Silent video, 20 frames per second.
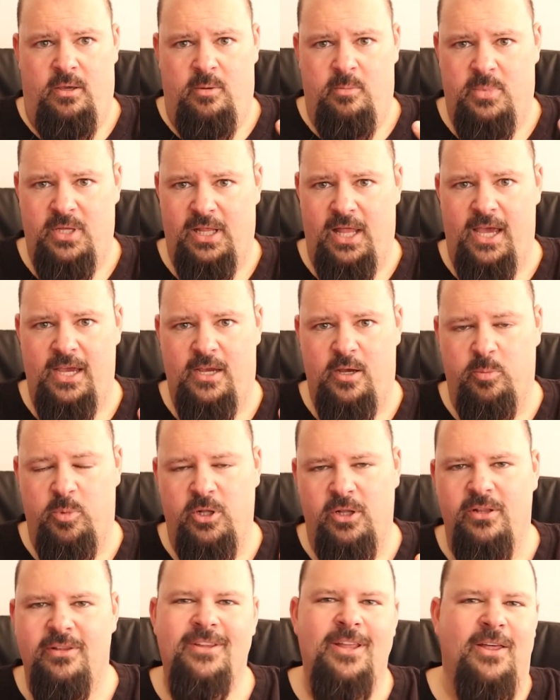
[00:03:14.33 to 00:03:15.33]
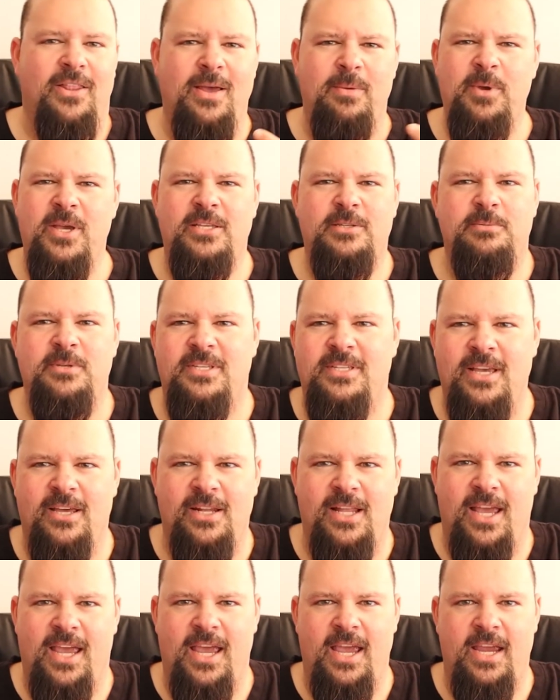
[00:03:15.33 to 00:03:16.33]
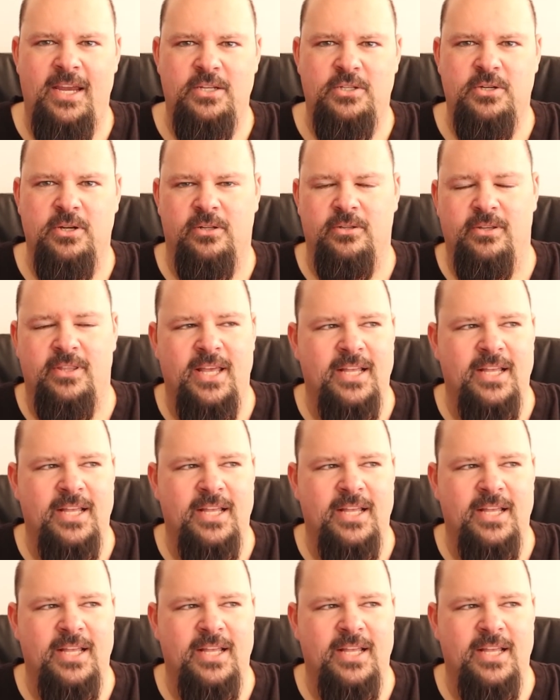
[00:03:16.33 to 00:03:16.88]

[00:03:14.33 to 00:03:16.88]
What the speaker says: be likable. Now that makes me sound like I hate children.